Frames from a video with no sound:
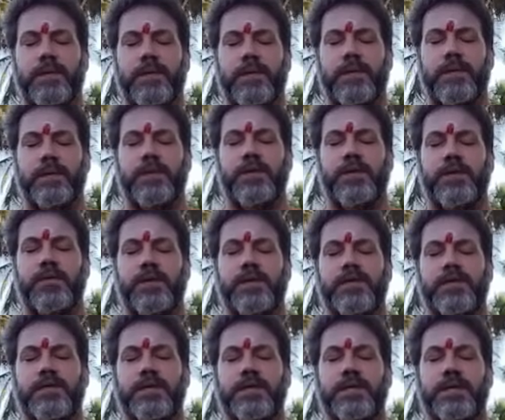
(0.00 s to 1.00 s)
The
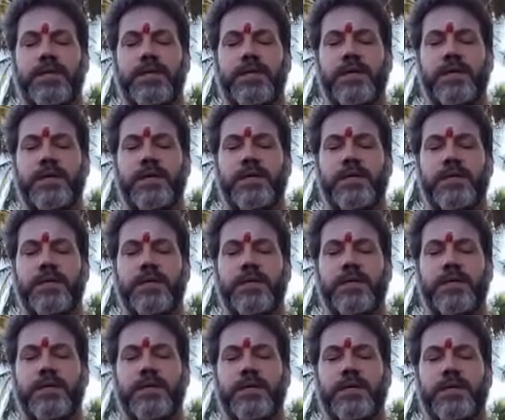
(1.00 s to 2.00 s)
universal
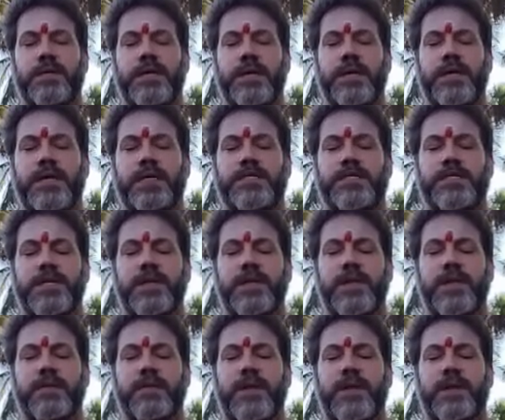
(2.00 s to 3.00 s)
energy
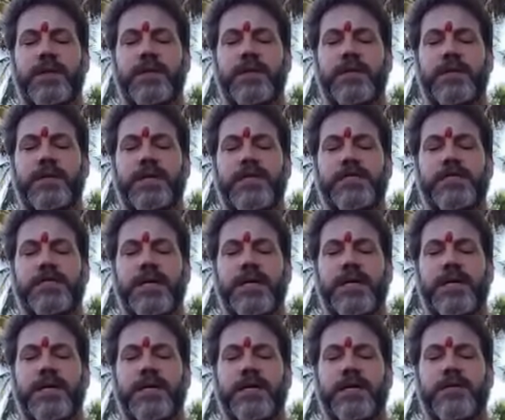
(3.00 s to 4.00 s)
coming in, the
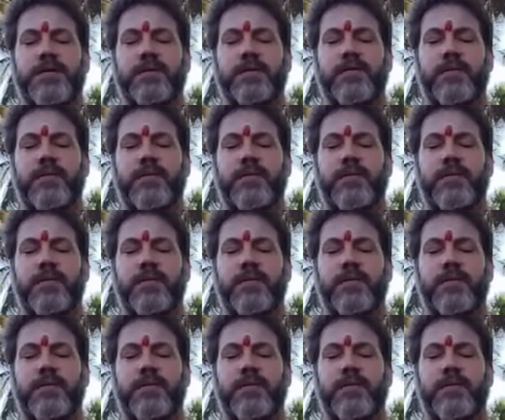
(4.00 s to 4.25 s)
saha,